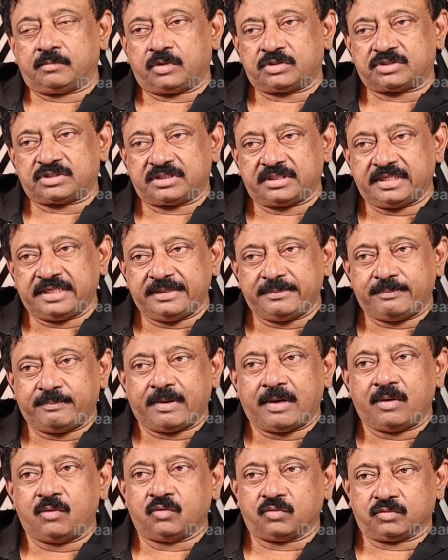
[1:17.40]
mosali
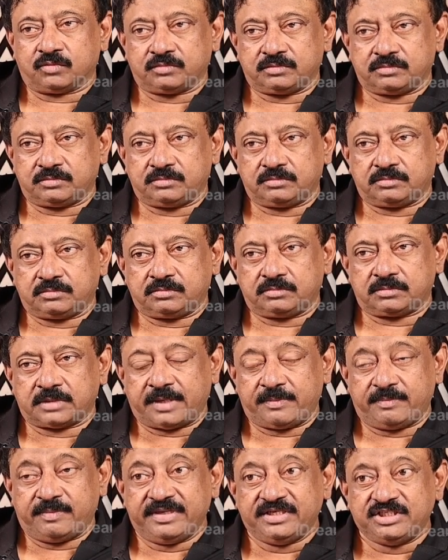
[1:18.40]
pau
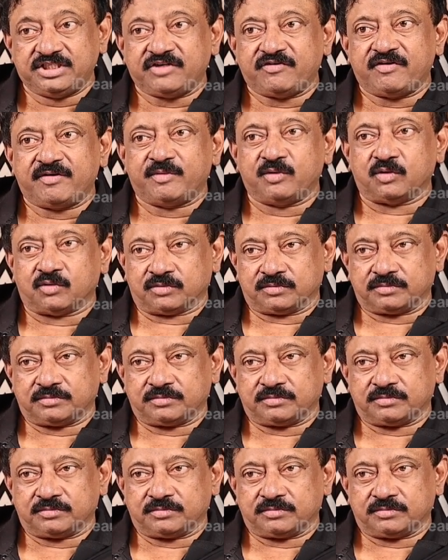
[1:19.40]
I blink cheyabudu.